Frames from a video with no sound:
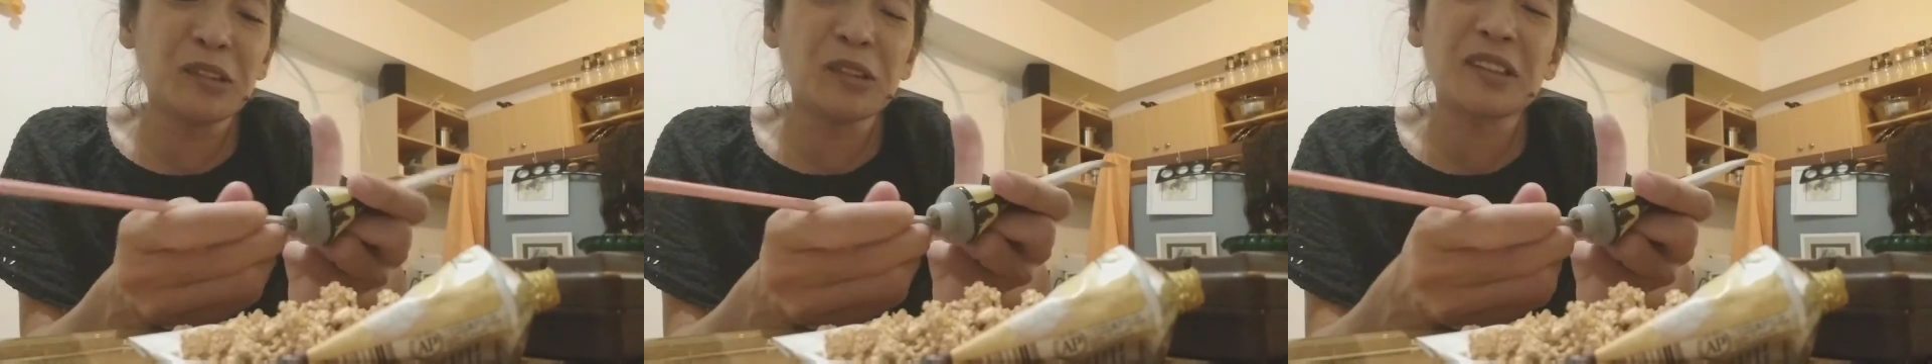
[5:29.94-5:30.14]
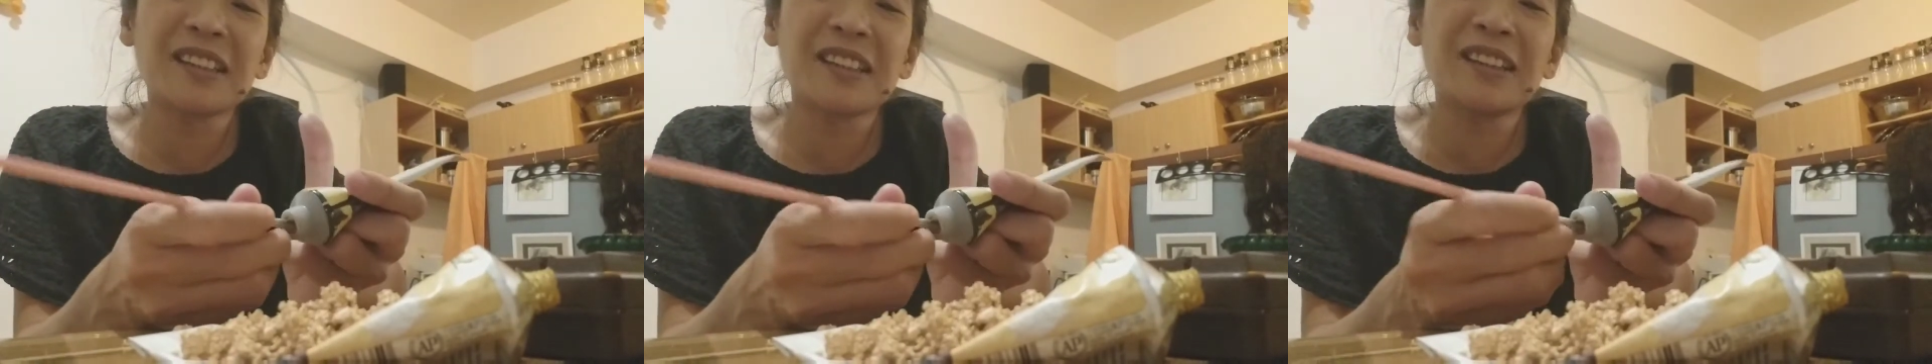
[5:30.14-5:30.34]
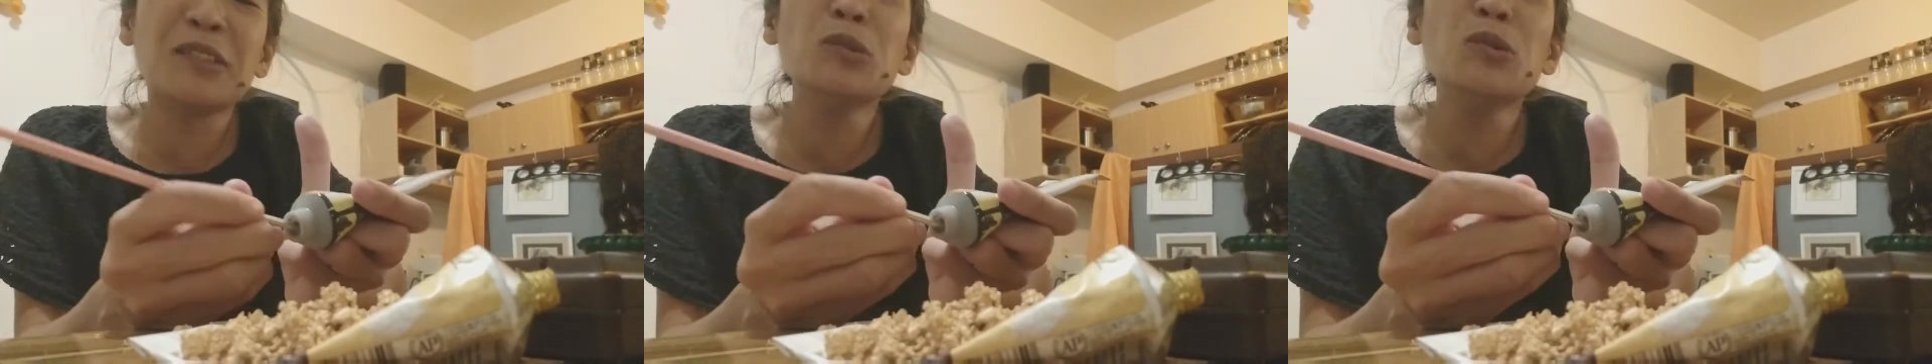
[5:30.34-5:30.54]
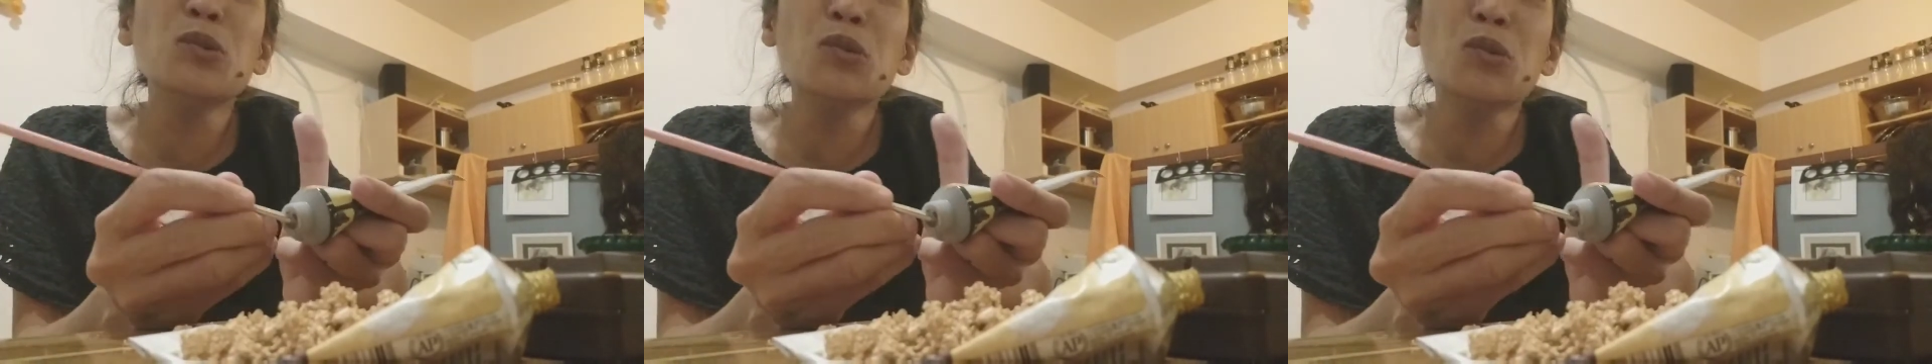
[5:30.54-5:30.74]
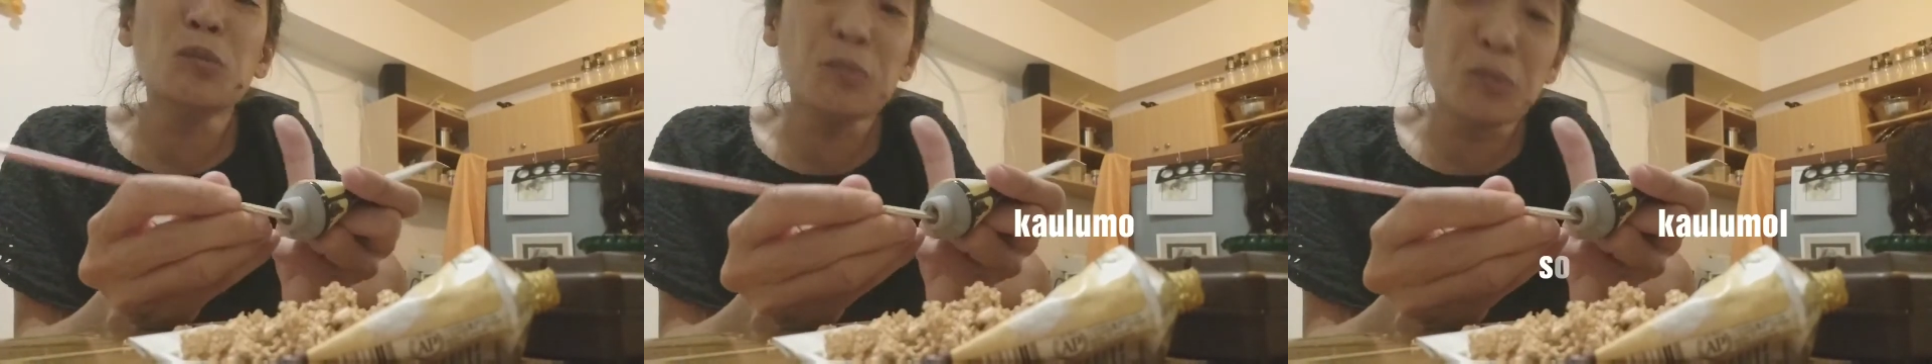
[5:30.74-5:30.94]

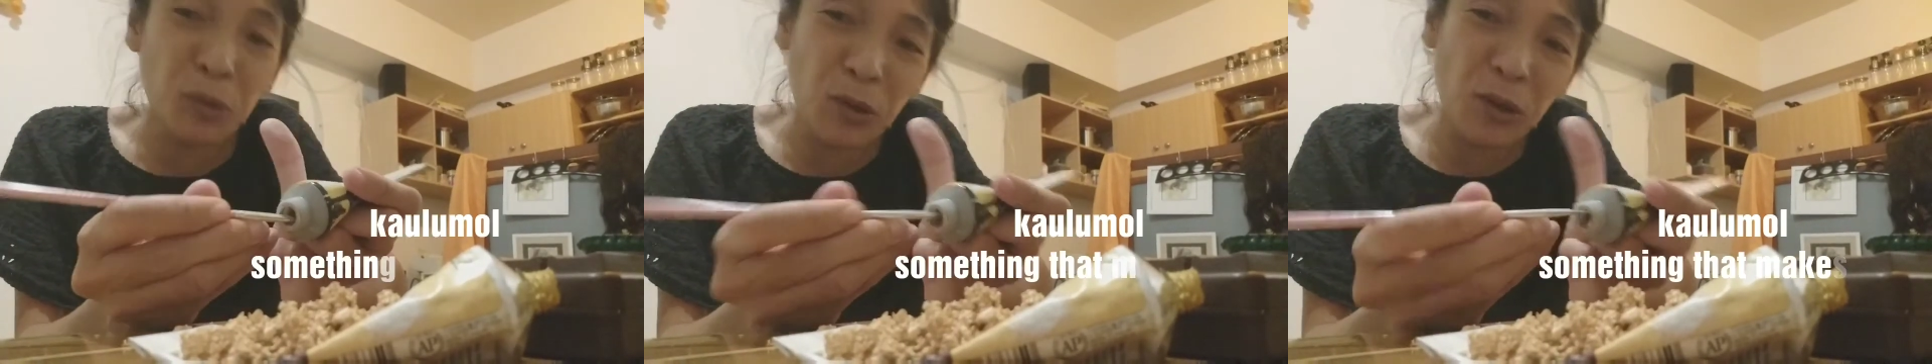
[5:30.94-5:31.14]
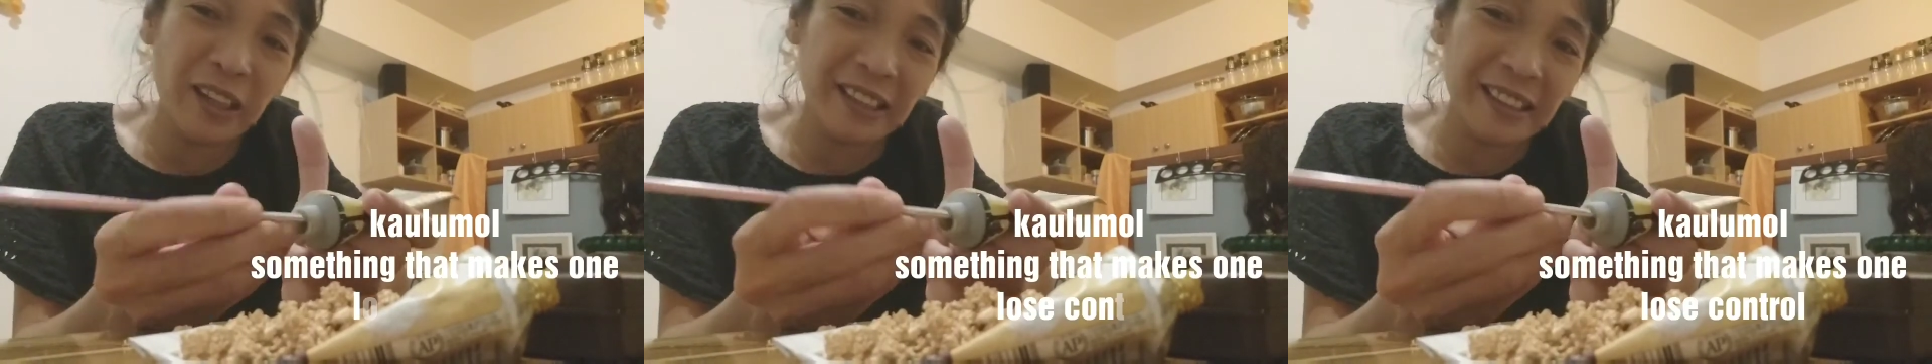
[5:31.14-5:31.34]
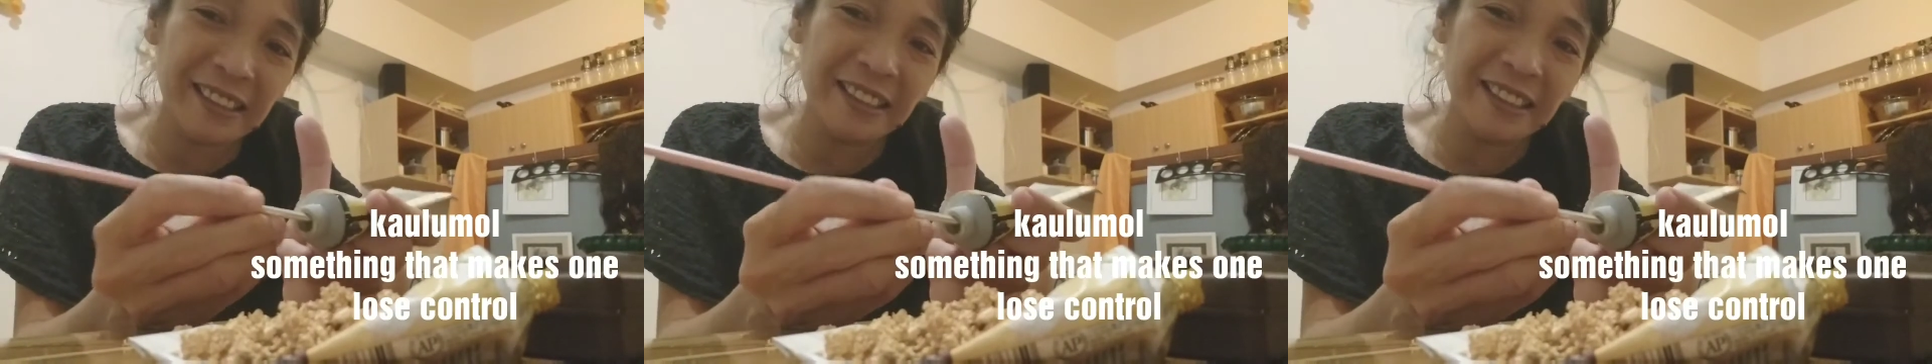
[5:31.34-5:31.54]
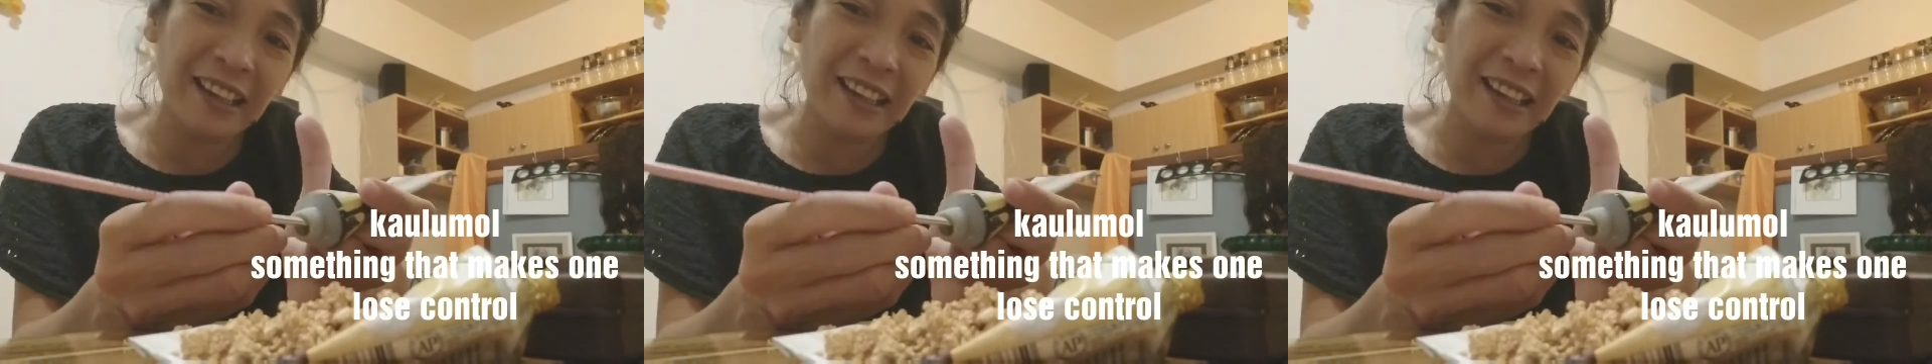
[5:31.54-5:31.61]
kaulumol lang ganyan,